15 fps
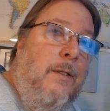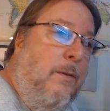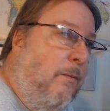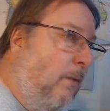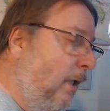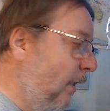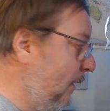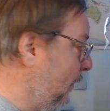
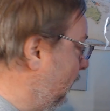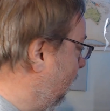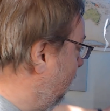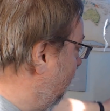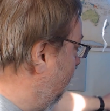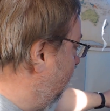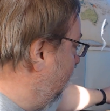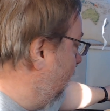well,
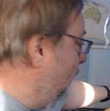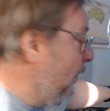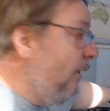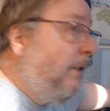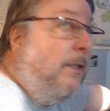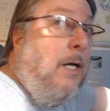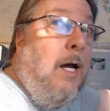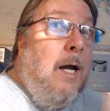on the other
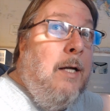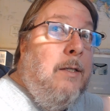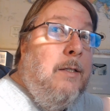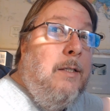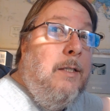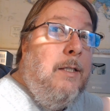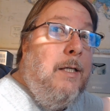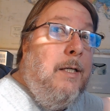side
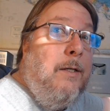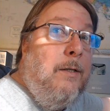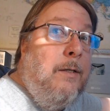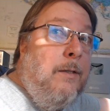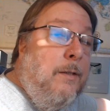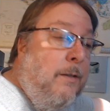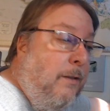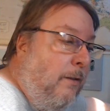
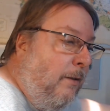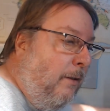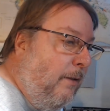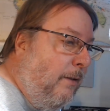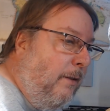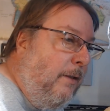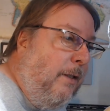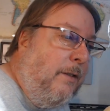here,
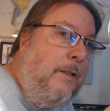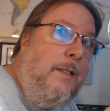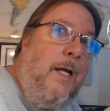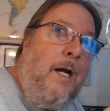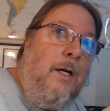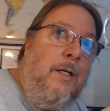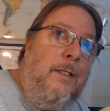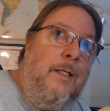the
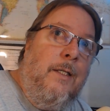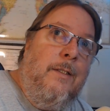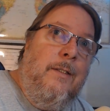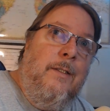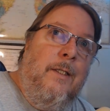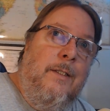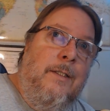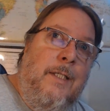dar- the,
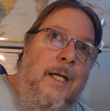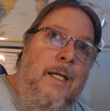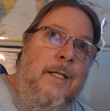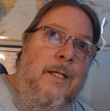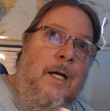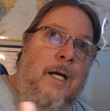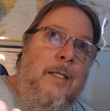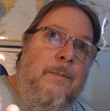the day
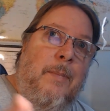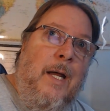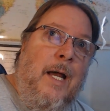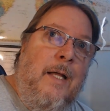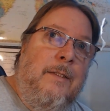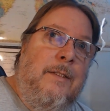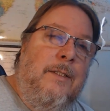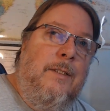night
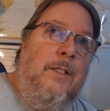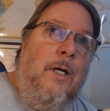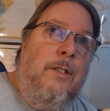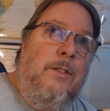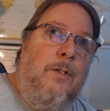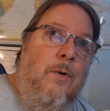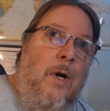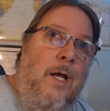path
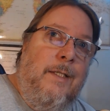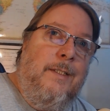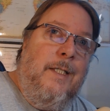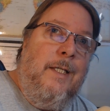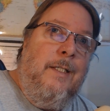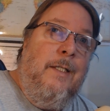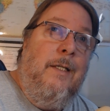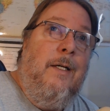starts
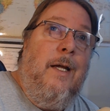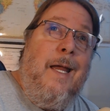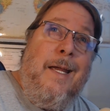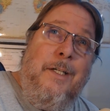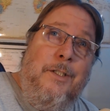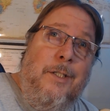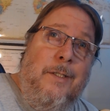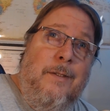crossing
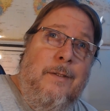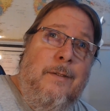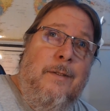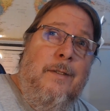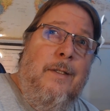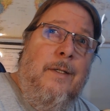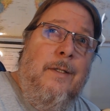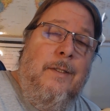Asia.
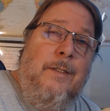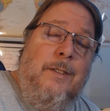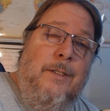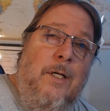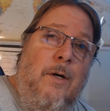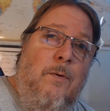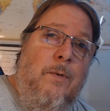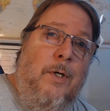
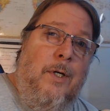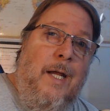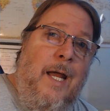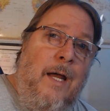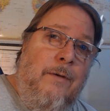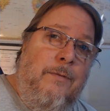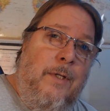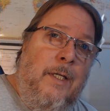So we're
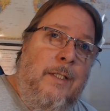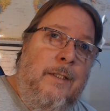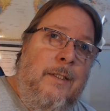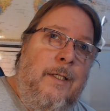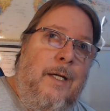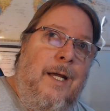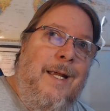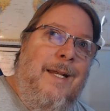having
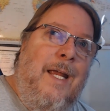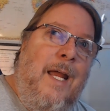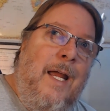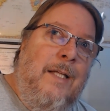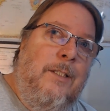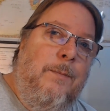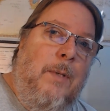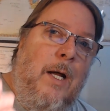
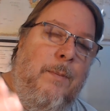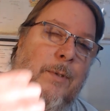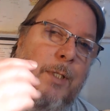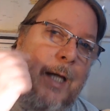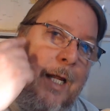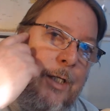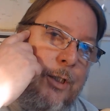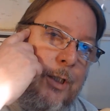enhanced
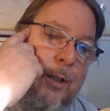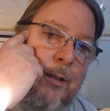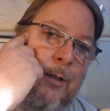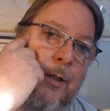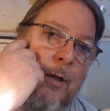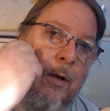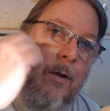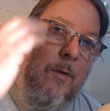propagation
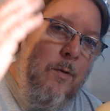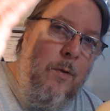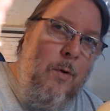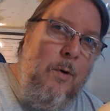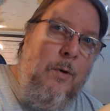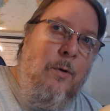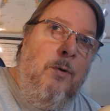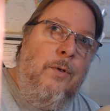
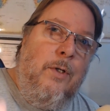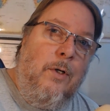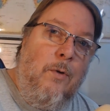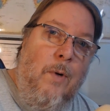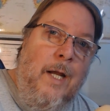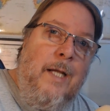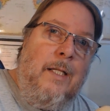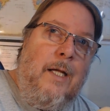through the
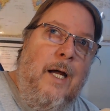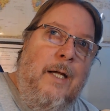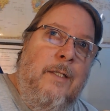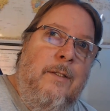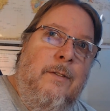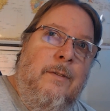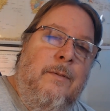gray line